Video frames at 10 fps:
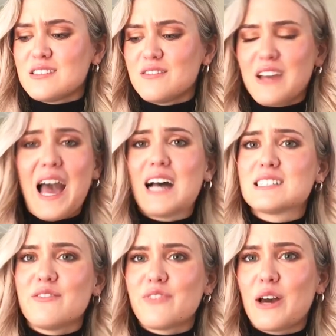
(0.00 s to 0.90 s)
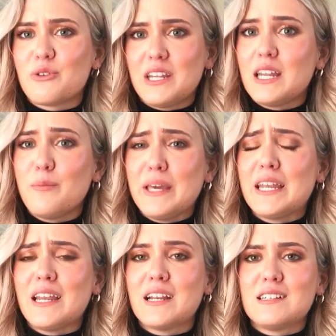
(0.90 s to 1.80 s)
hasn't found any
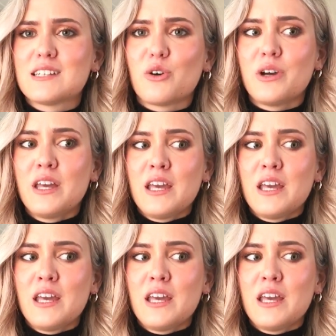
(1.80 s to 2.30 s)
meaning until